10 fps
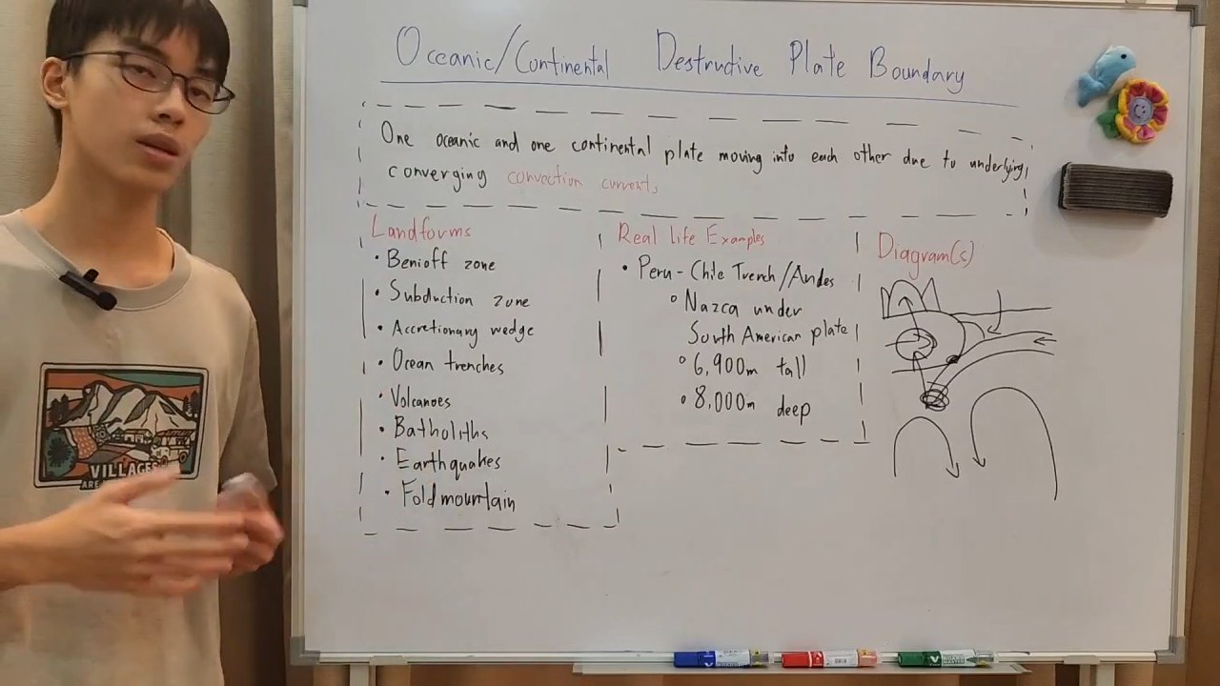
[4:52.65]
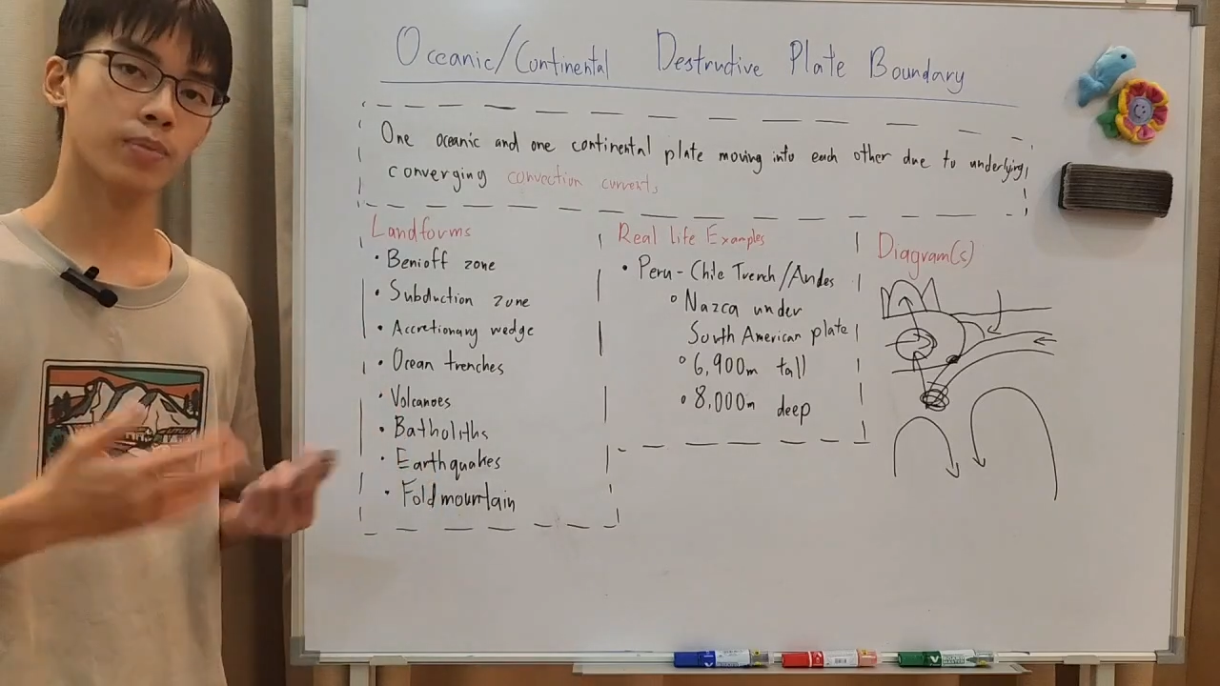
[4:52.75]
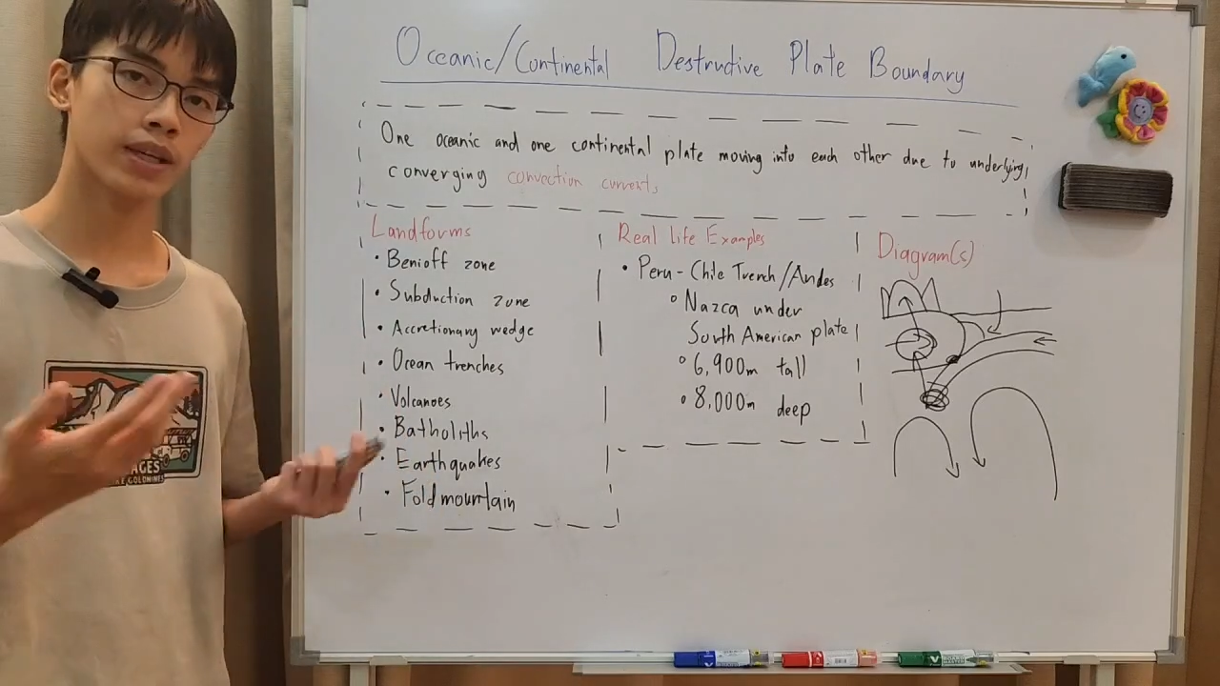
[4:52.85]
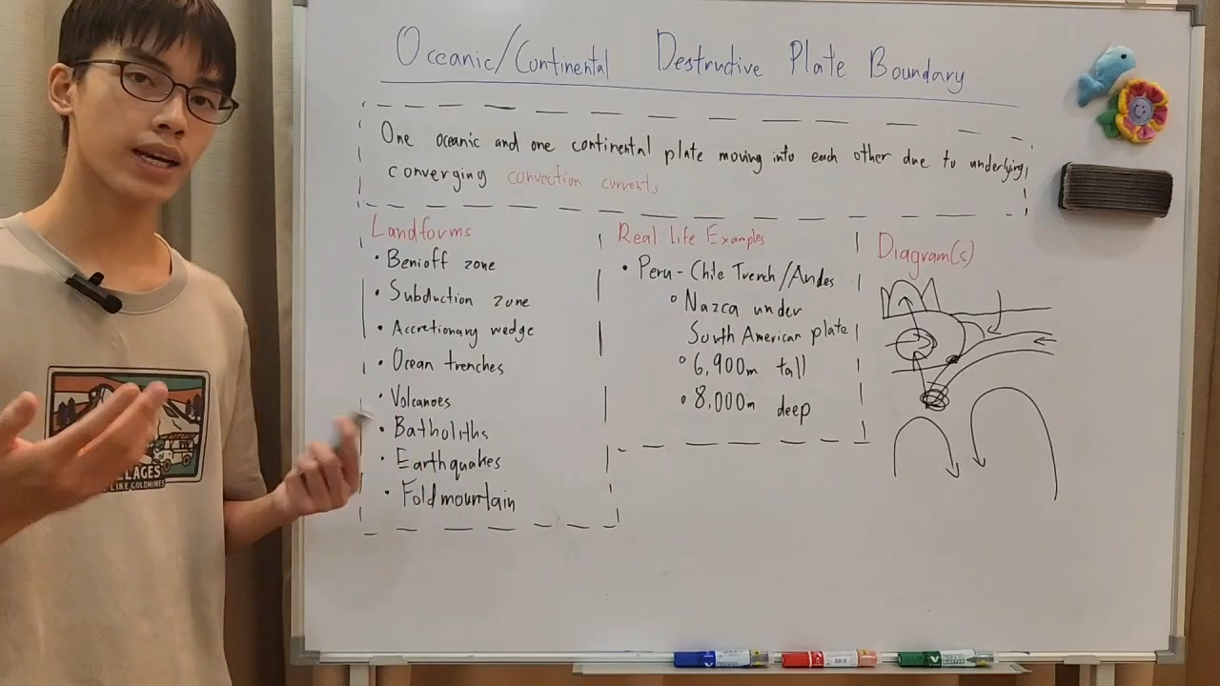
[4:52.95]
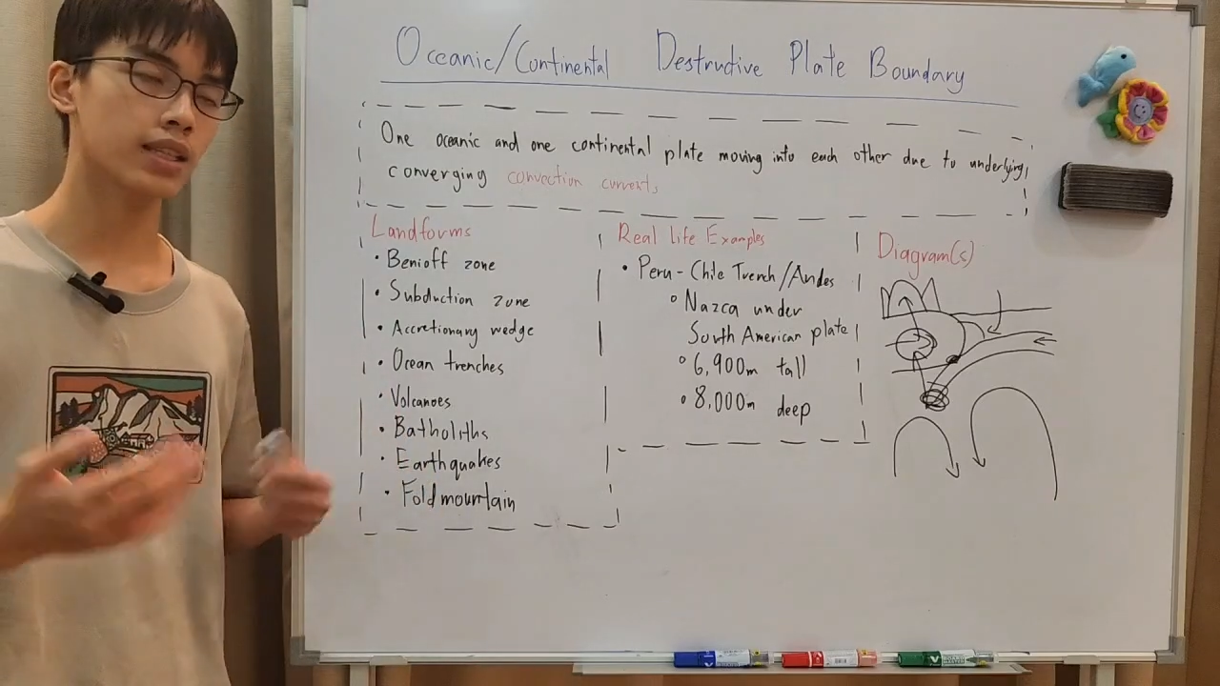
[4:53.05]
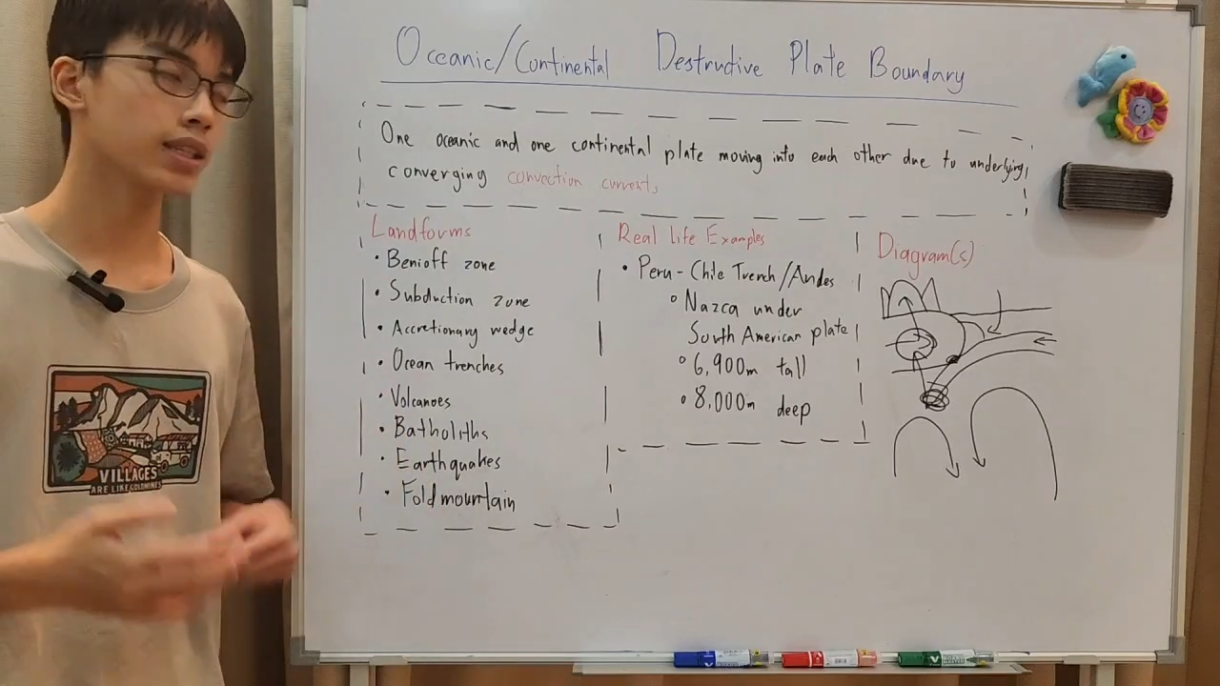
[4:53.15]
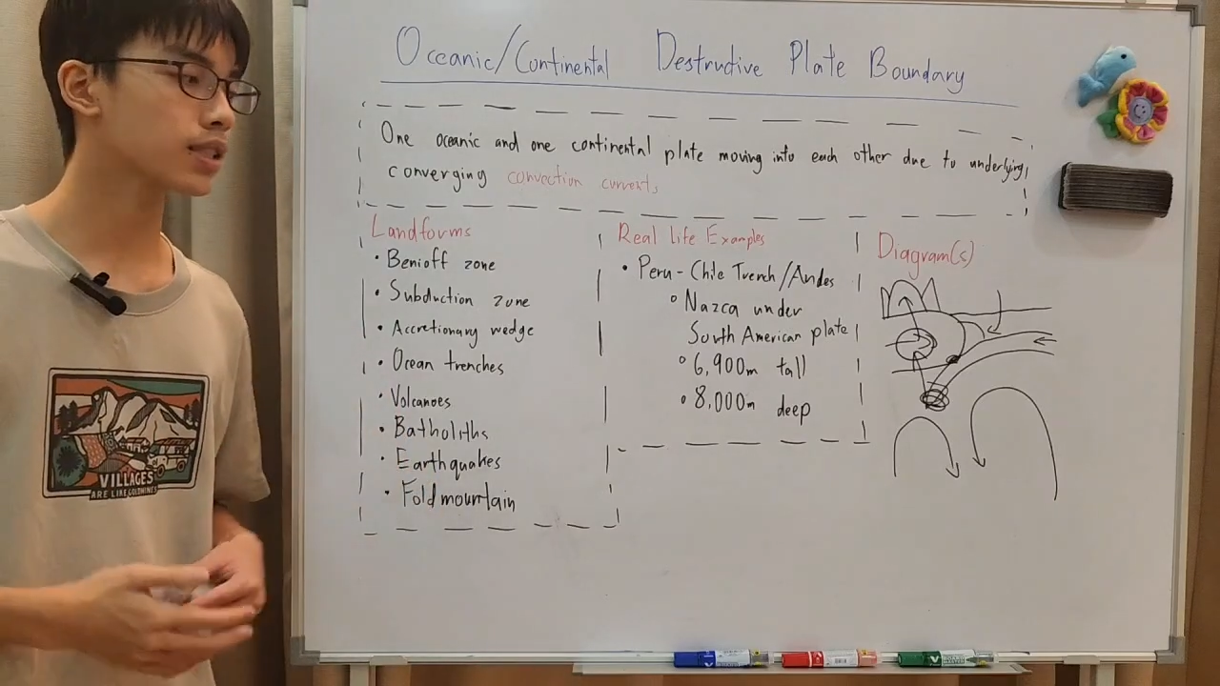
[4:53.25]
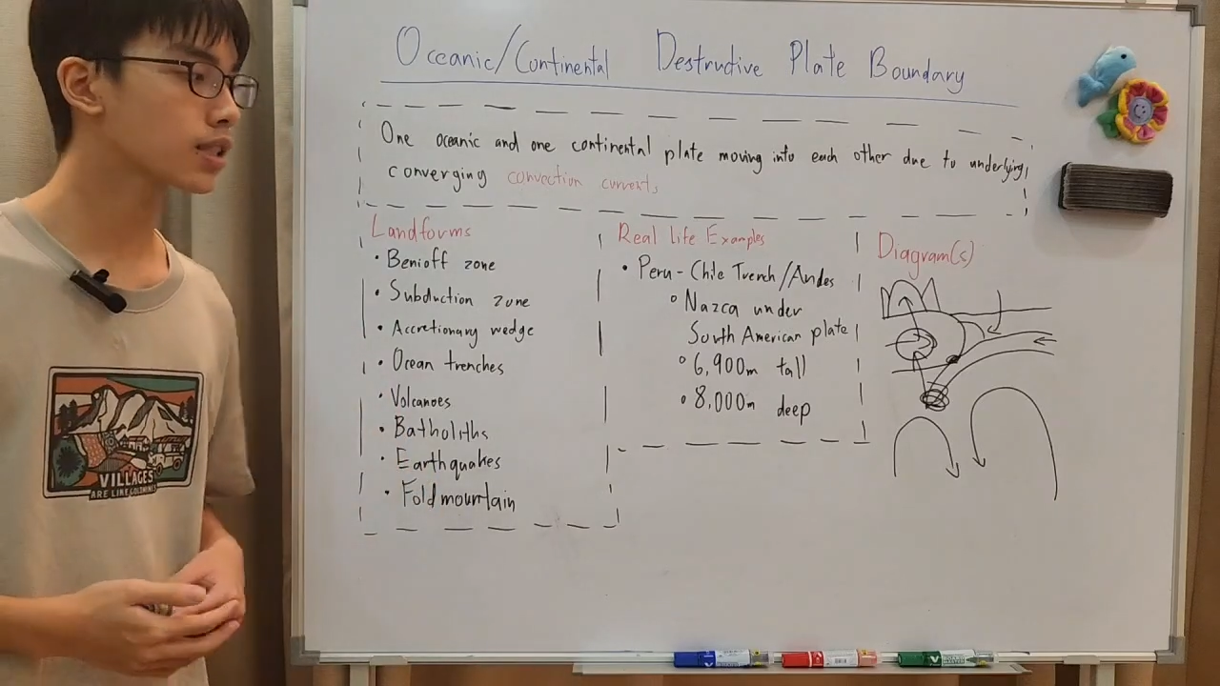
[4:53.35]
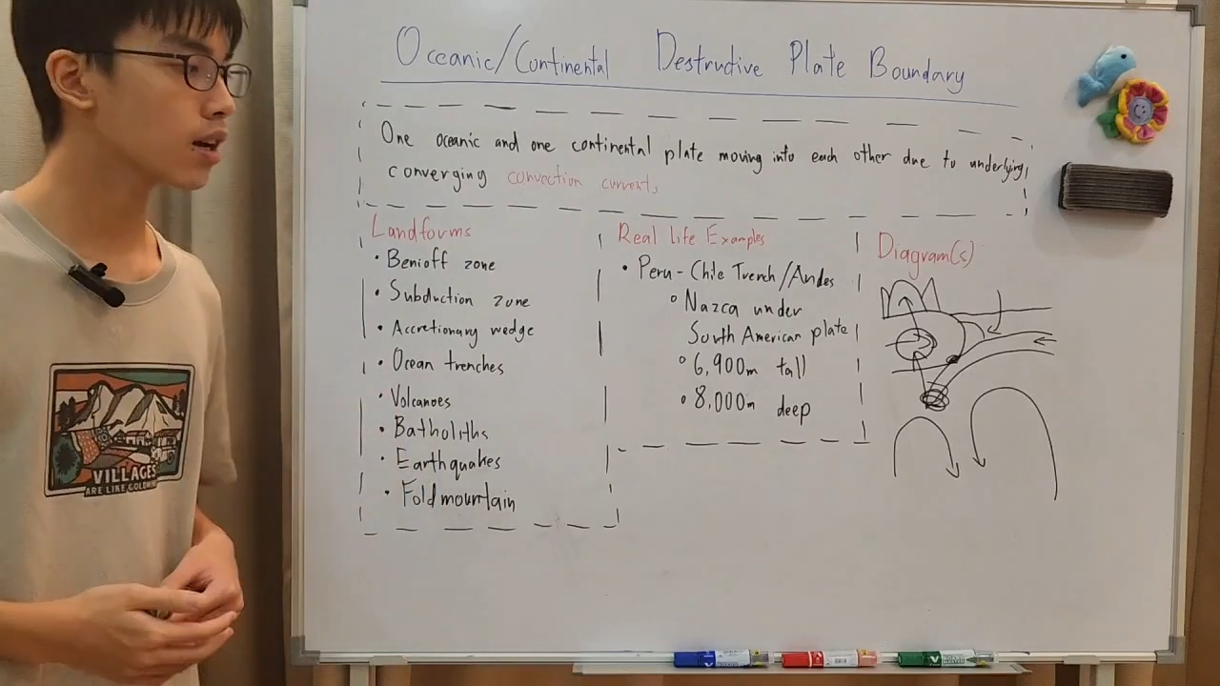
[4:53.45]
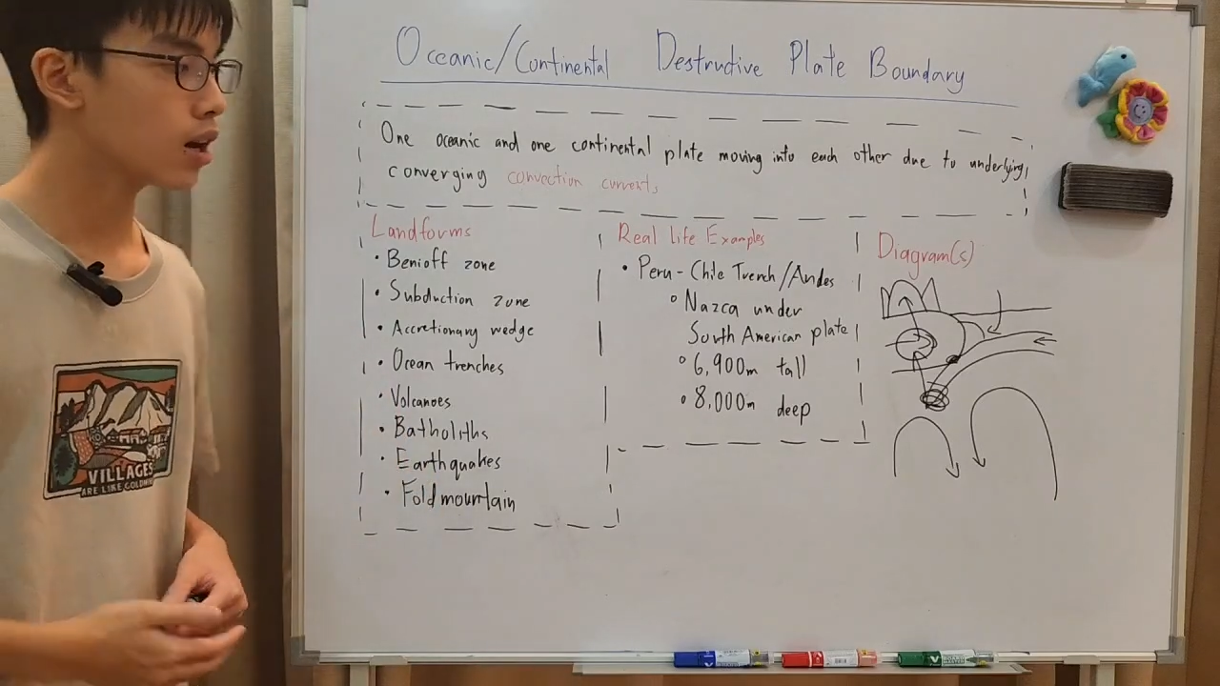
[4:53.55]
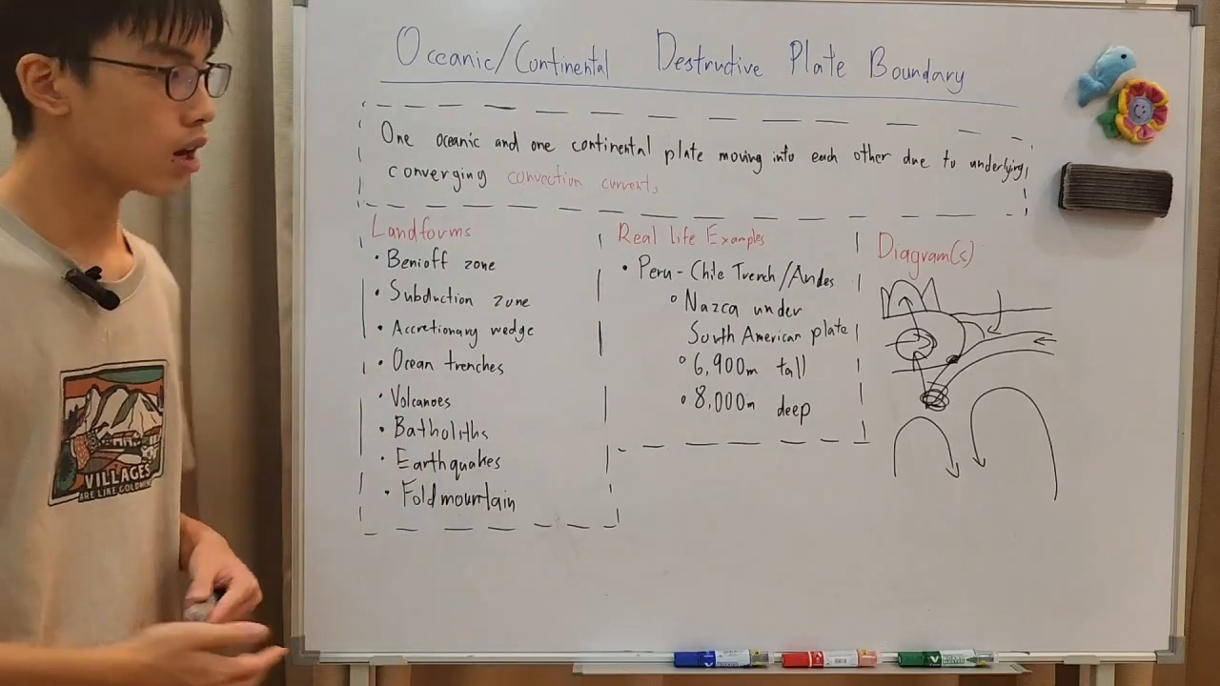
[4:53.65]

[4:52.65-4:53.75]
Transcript: at the peak at least,